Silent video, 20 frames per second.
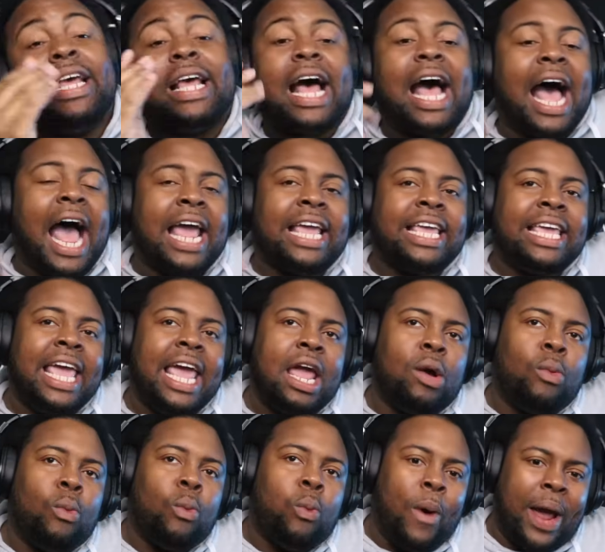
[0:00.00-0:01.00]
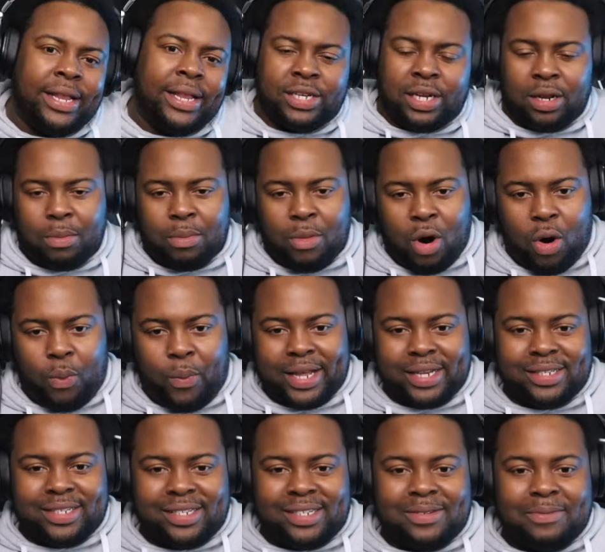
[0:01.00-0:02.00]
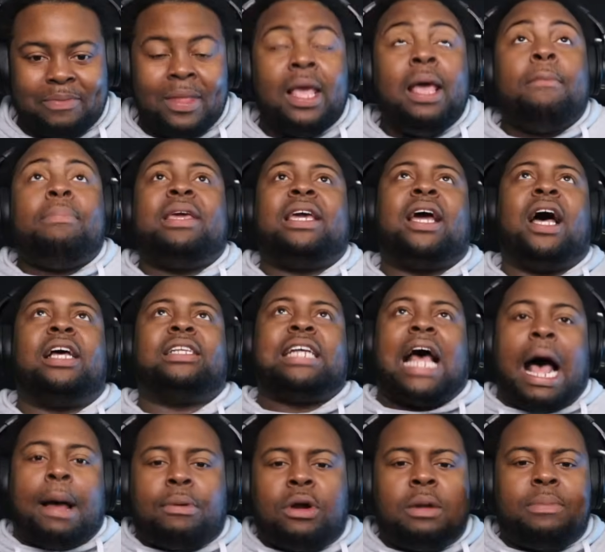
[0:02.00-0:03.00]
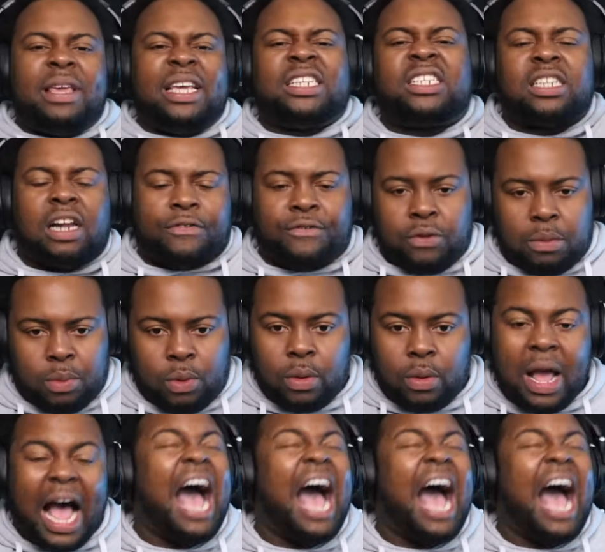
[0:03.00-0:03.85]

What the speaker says: I can't wait till Lamar wins because I'm going to be insufferable.